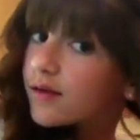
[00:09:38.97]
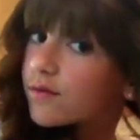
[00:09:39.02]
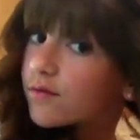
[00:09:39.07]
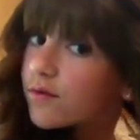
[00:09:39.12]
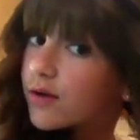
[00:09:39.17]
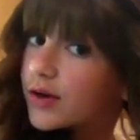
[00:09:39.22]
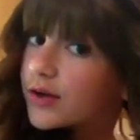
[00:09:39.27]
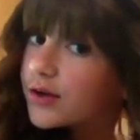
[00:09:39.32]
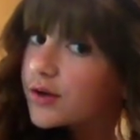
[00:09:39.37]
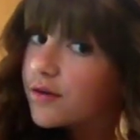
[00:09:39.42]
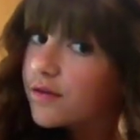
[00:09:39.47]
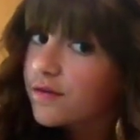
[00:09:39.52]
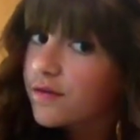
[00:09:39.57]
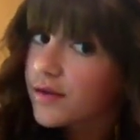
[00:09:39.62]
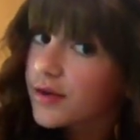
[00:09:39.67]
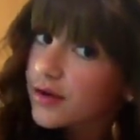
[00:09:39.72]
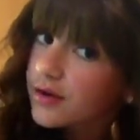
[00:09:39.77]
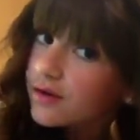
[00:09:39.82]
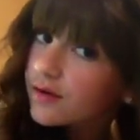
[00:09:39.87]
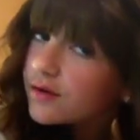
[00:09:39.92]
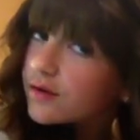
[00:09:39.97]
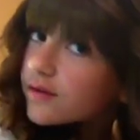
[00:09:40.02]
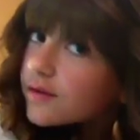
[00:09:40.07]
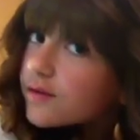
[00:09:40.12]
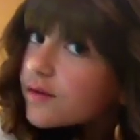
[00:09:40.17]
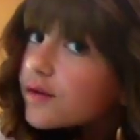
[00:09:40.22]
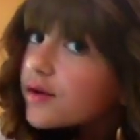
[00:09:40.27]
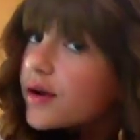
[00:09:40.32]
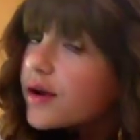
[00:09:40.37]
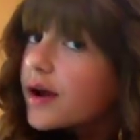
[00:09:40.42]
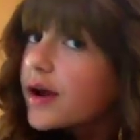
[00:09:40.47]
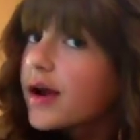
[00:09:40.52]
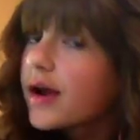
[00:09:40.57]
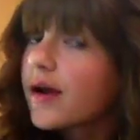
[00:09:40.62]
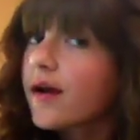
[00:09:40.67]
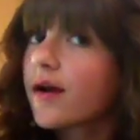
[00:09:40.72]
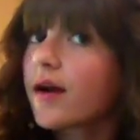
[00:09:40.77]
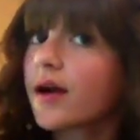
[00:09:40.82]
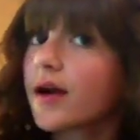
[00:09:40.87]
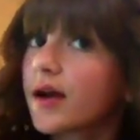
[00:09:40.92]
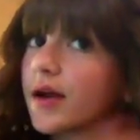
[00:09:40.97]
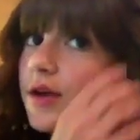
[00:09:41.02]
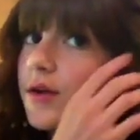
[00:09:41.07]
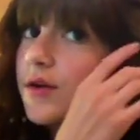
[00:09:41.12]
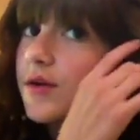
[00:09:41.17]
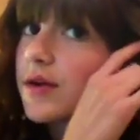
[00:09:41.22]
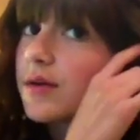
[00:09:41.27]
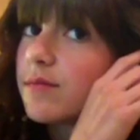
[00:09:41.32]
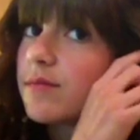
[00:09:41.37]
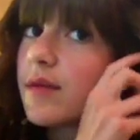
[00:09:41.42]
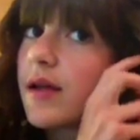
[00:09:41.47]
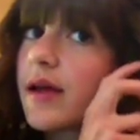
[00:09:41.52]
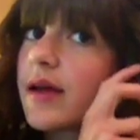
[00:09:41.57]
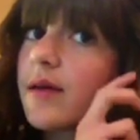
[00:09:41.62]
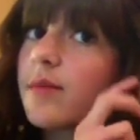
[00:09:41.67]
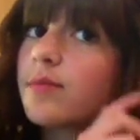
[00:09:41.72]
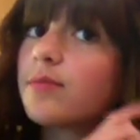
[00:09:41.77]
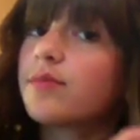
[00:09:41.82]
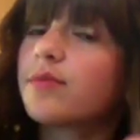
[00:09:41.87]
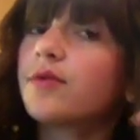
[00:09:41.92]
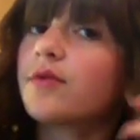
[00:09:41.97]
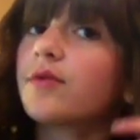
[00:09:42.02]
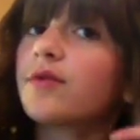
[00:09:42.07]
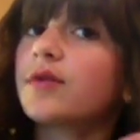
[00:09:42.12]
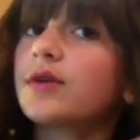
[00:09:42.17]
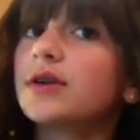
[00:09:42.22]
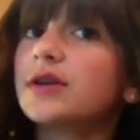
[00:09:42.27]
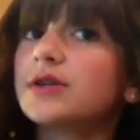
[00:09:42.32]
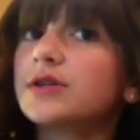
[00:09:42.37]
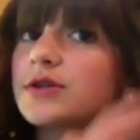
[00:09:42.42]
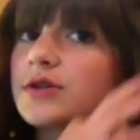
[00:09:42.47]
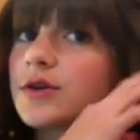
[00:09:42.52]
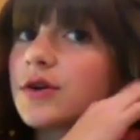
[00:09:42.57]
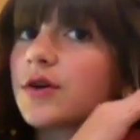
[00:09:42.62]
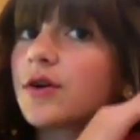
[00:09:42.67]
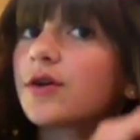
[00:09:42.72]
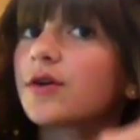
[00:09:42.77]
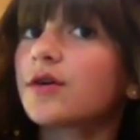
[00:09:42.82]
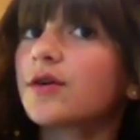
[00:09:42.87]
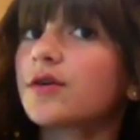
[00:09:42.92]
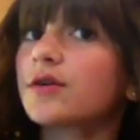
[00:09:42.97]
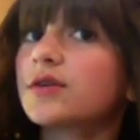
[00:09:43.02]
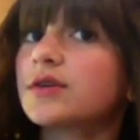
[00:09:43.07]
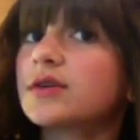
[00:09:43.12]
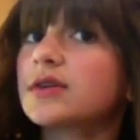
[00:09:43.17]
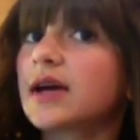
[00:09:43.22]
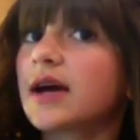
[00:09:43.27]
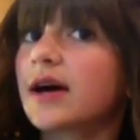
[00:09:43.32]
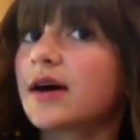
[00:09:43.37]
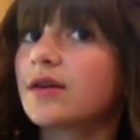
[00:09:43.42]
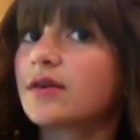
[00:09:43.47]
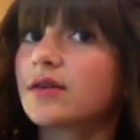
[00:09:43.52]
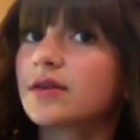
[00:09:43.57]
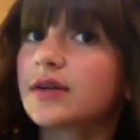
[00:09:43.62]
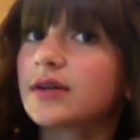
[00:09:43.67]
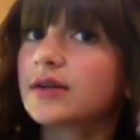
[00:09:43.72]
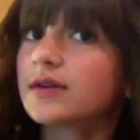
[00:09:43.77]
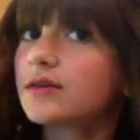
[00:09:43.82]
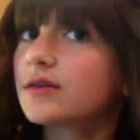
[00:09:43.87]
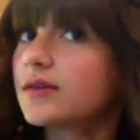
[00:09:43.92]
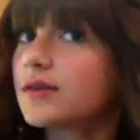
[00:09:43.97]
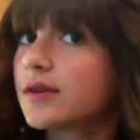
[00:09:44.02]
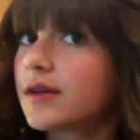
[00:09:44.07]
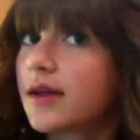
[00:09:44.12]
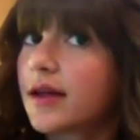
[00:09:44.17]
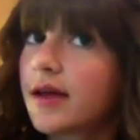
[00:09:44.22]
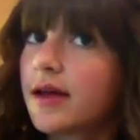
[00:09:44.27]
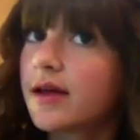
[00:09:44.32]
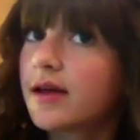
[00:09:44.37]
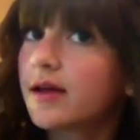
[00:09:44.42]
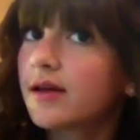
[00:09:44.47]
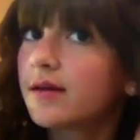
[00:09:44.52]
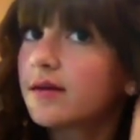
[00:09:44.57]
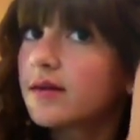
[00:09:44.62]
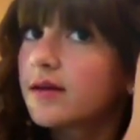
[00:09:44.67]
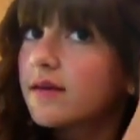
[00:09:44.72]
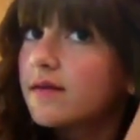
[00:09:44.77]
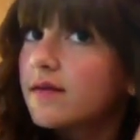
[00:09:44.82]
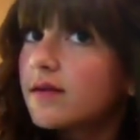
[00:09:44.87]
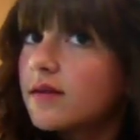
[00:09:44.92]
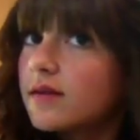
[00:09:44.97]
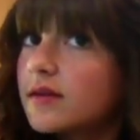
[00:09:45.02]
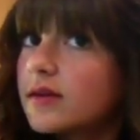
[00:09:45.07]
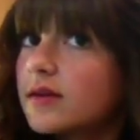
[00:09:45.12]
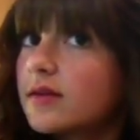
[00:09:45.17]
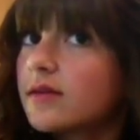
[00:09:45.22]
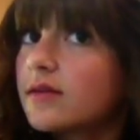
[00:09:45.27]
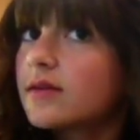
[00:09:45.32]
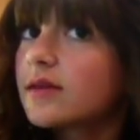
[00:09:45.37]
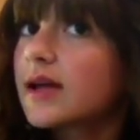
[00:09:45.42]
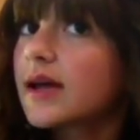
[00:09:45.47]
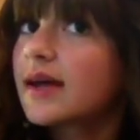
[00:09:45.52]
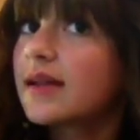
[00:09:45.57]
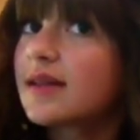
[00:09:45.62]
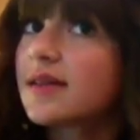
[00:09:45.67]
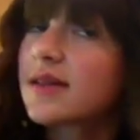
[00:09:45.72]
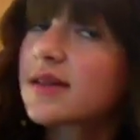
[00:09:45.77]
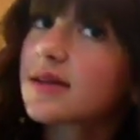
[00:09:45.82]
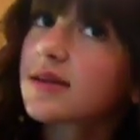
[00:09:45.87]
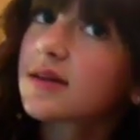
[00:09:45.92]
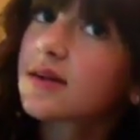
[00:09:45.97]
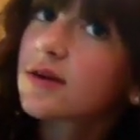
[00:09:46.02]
run your fingers through your hair. You can like pull each curl down a little, give it a little less